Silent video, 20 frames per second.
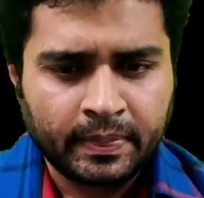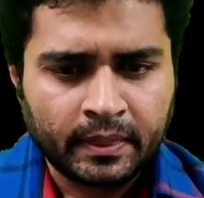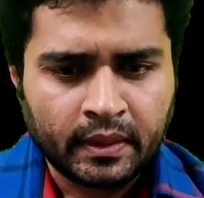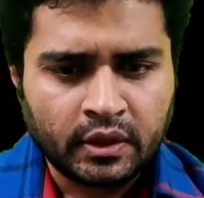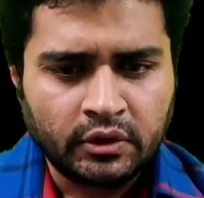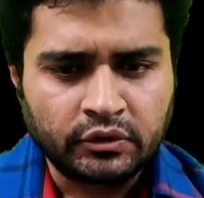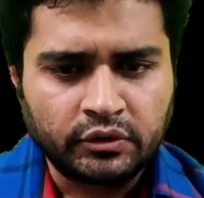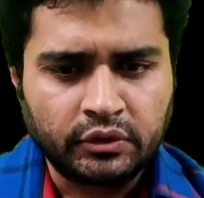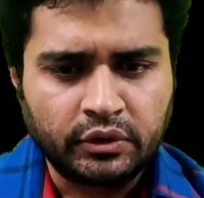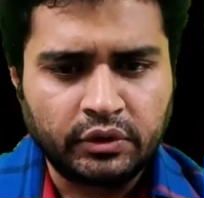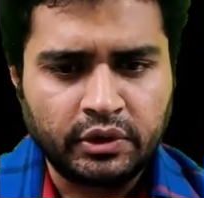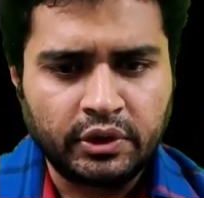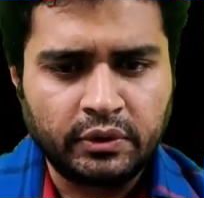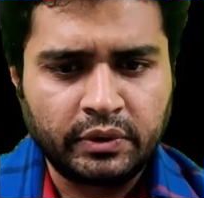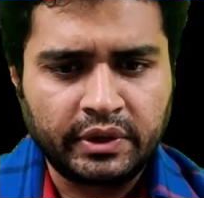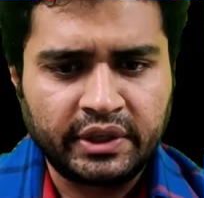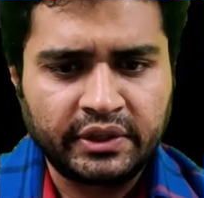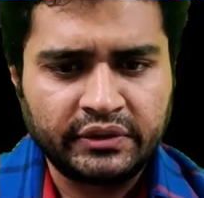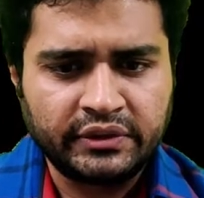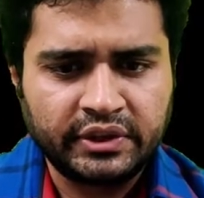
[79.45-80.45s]
So here you
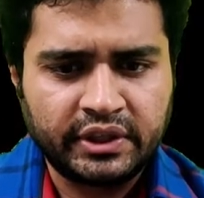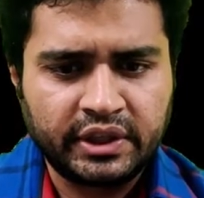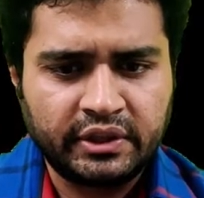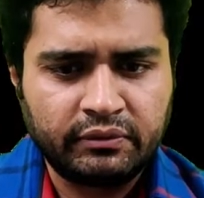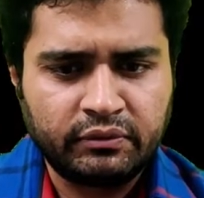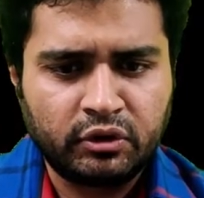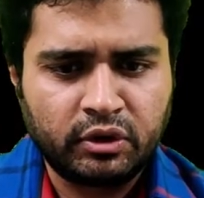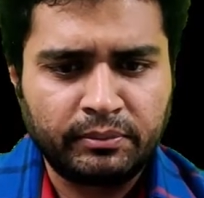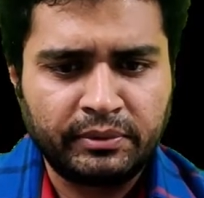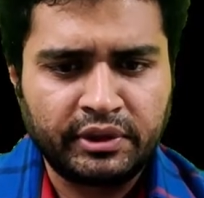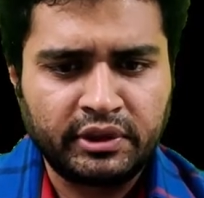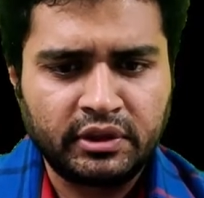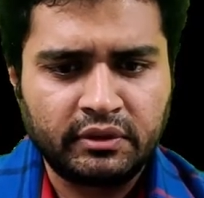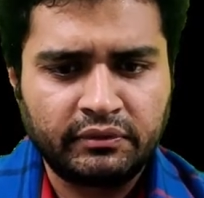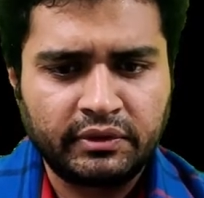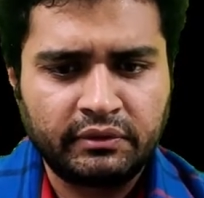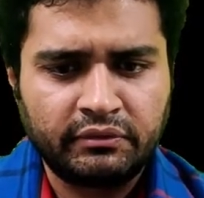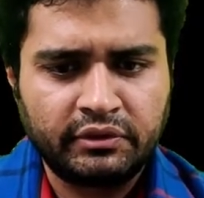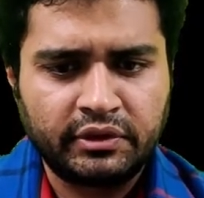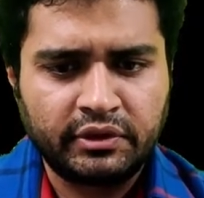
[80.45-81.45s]
can say it forming the
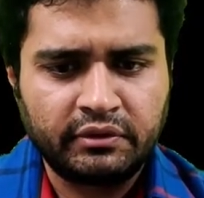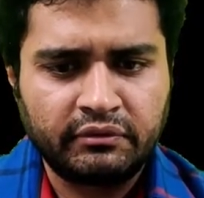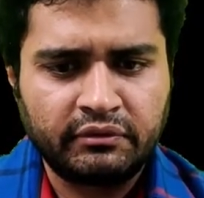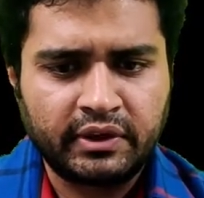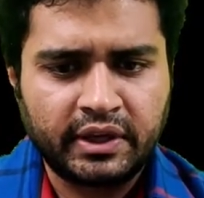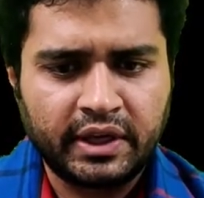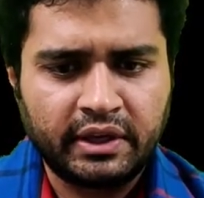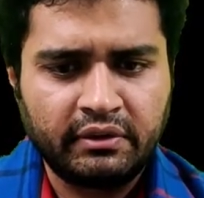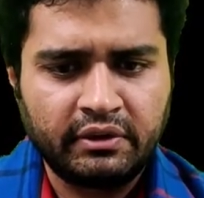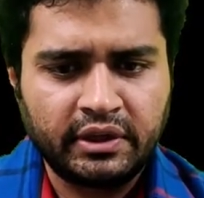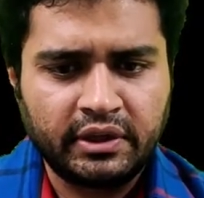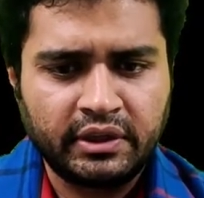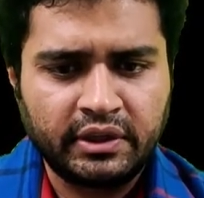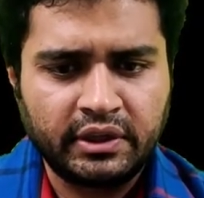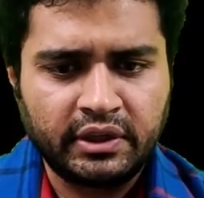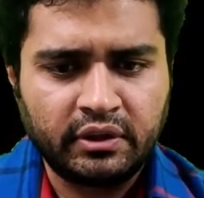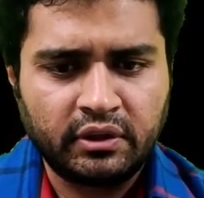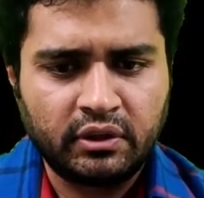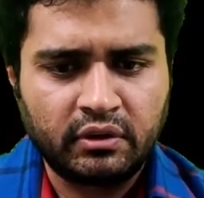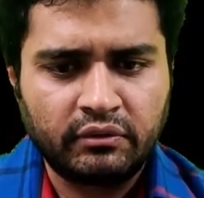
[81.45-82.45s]
55-degree
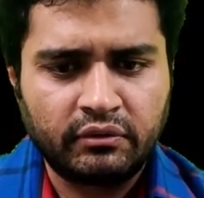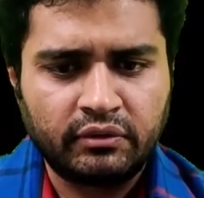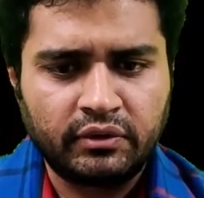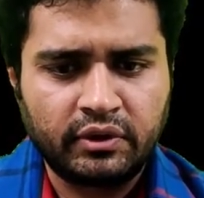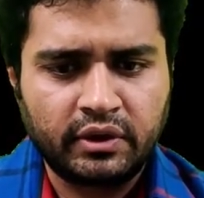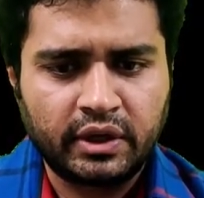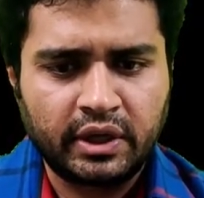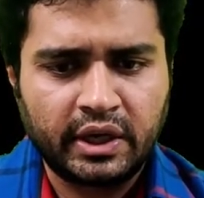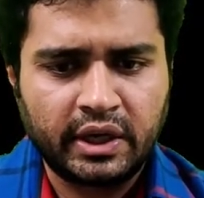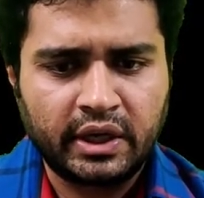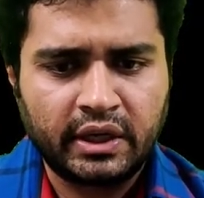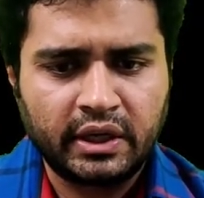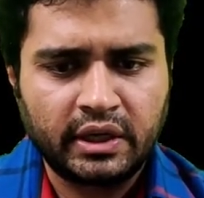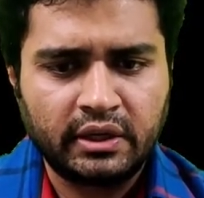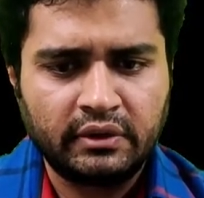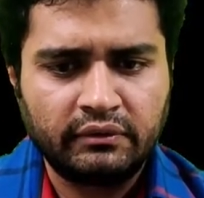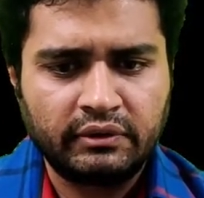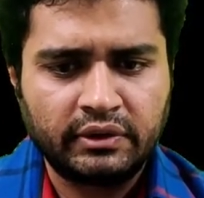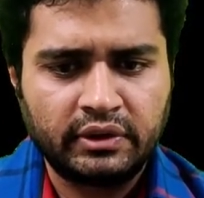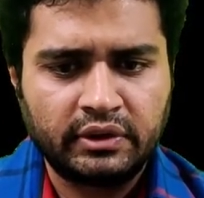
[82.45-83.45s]
of angle
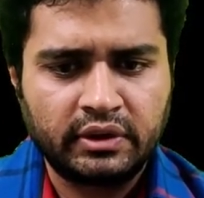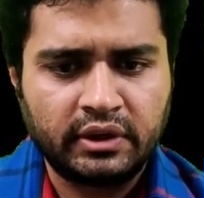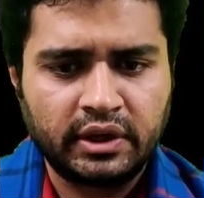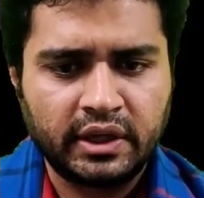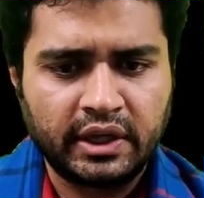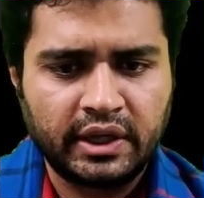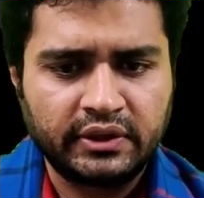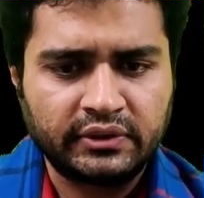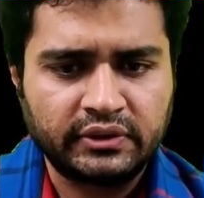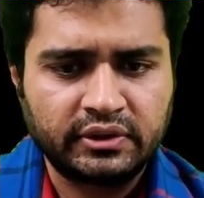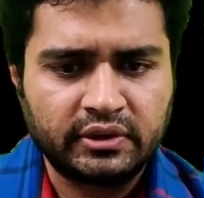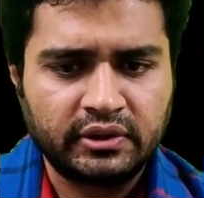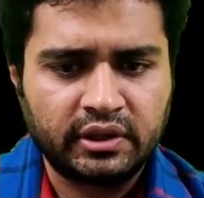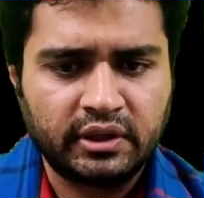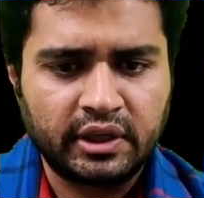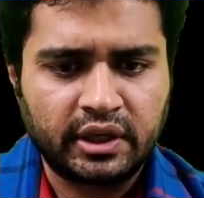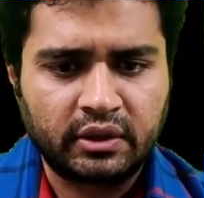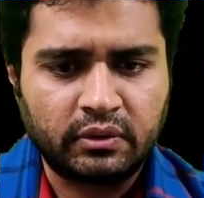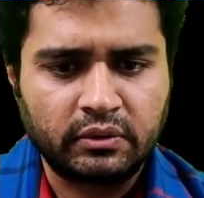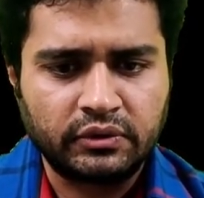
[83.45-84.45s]
with the external
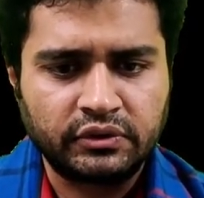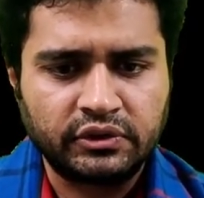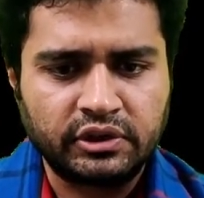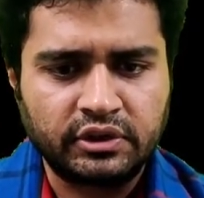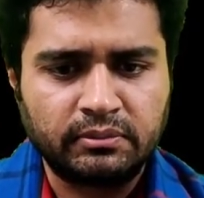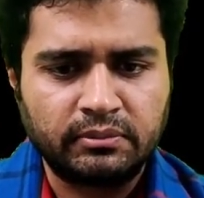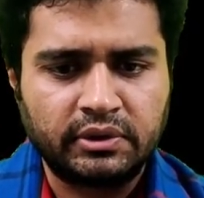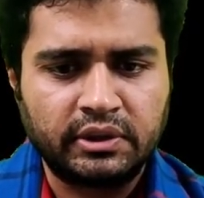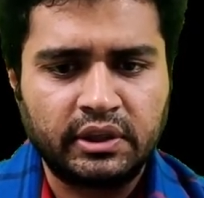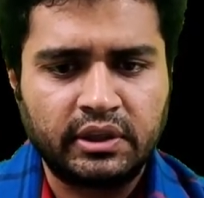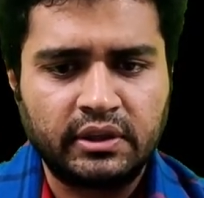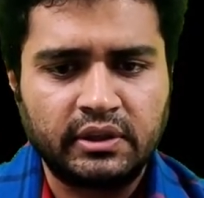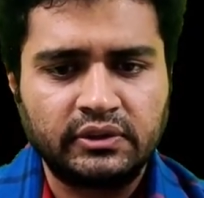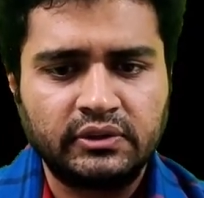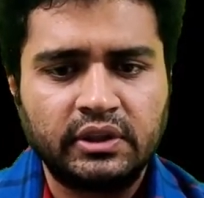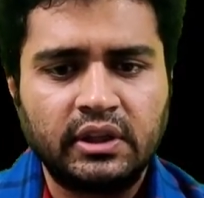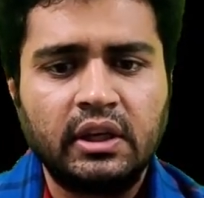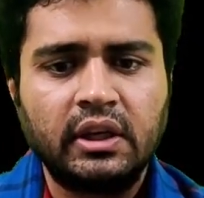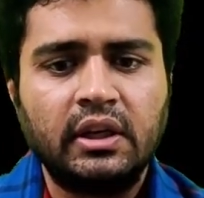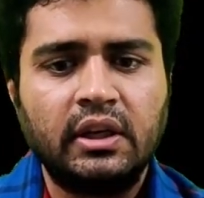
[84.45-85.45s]
acoustic meatus
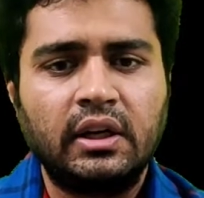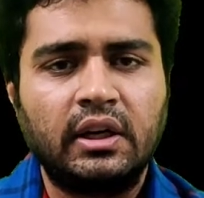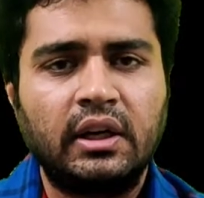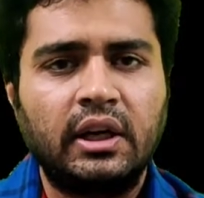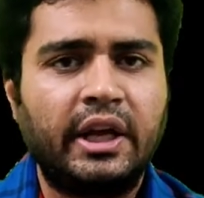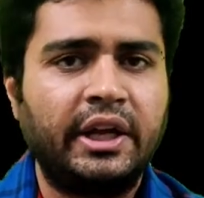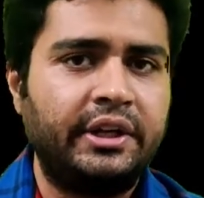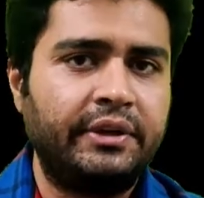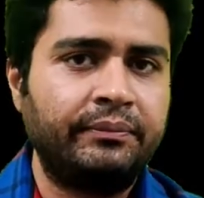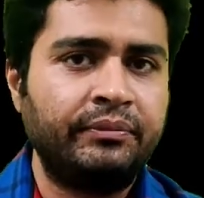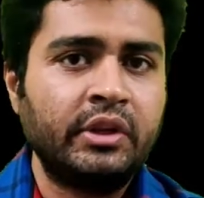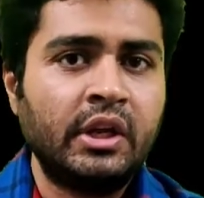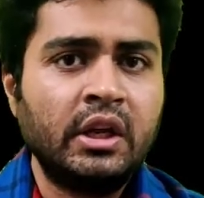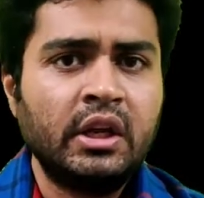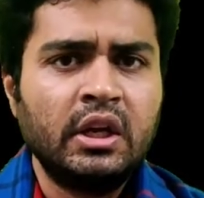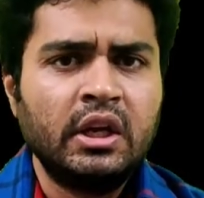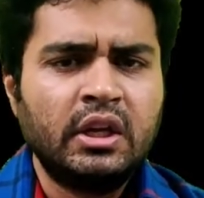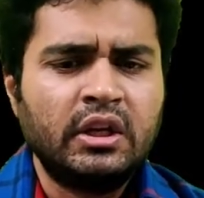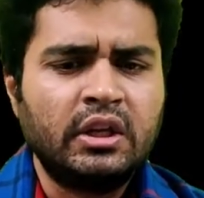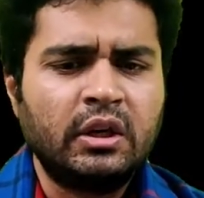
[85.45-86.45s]
line.
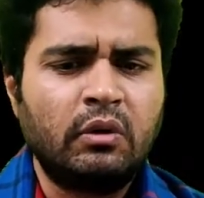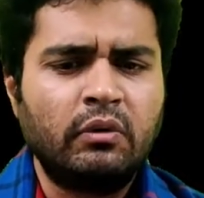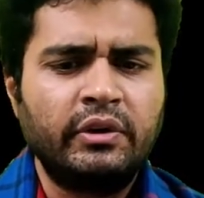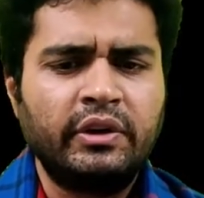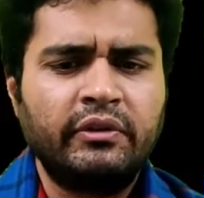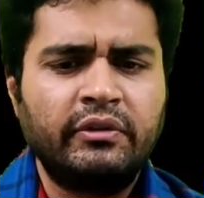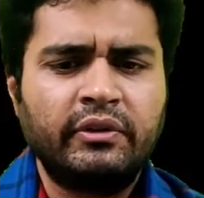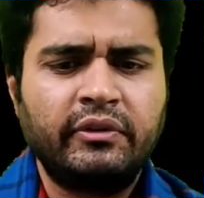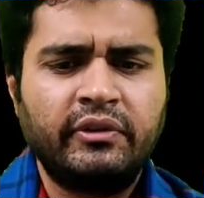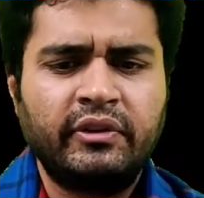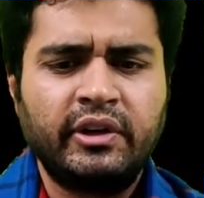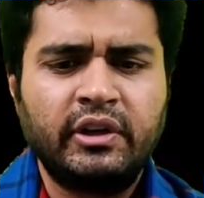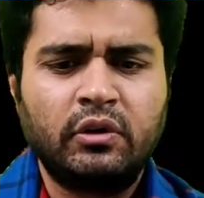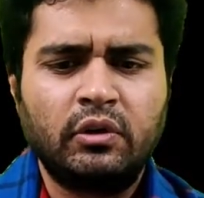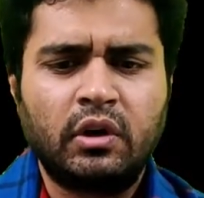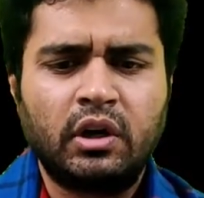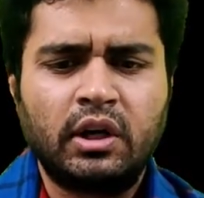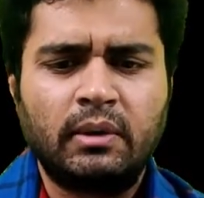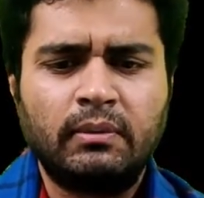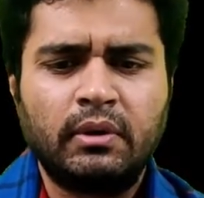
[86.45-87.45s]
Now if we
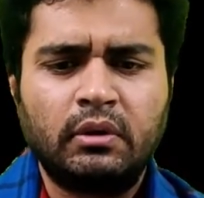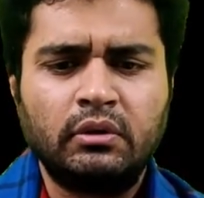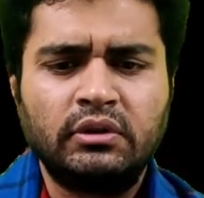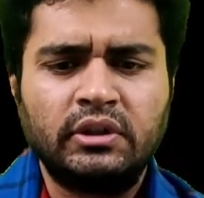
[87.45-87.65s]
talk about the